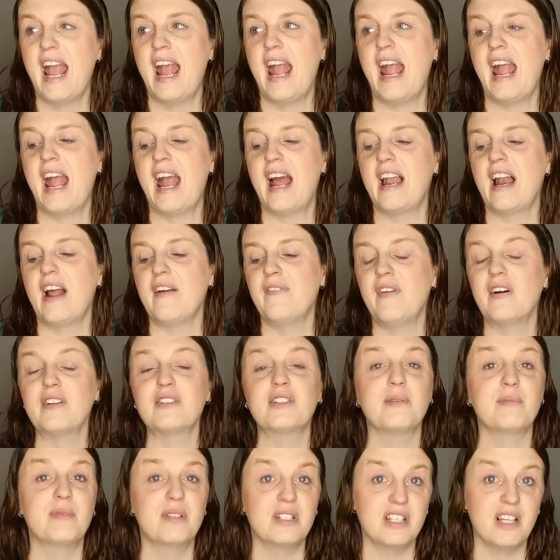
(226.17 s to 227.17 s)
and I
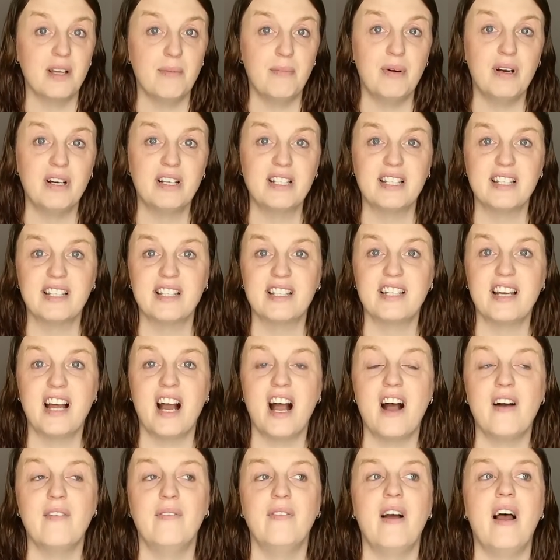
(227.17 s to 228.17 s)
found some slippers and
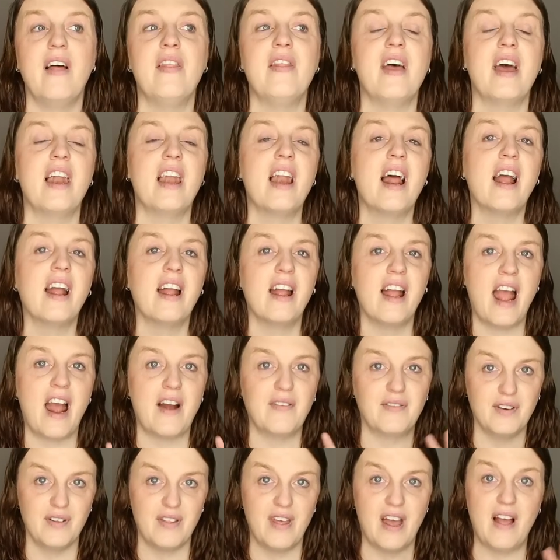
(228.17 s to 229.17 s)
stuff and then I
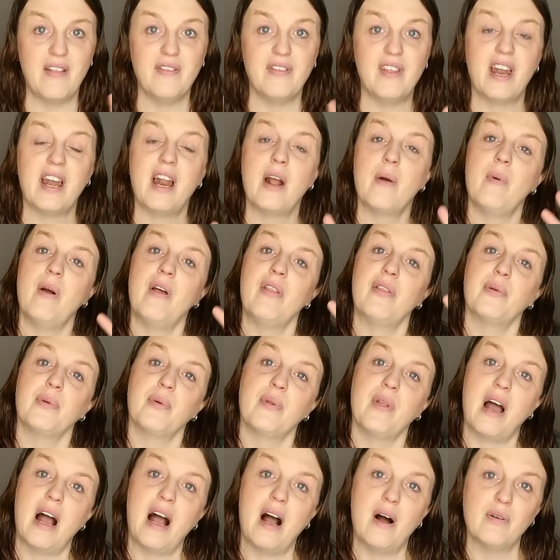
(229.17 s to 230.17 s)
after that then I went
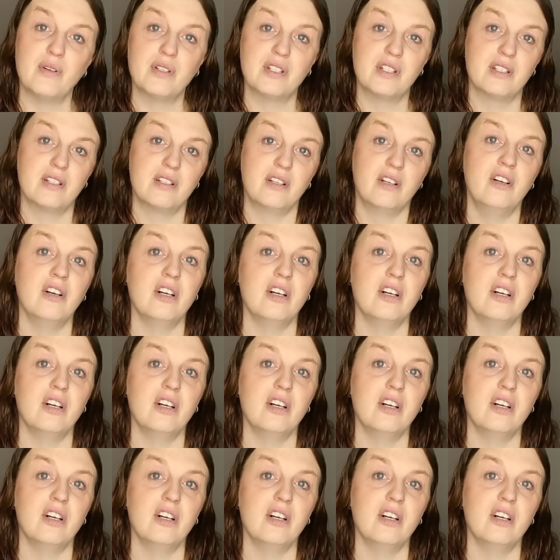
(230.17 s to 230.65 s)
through the house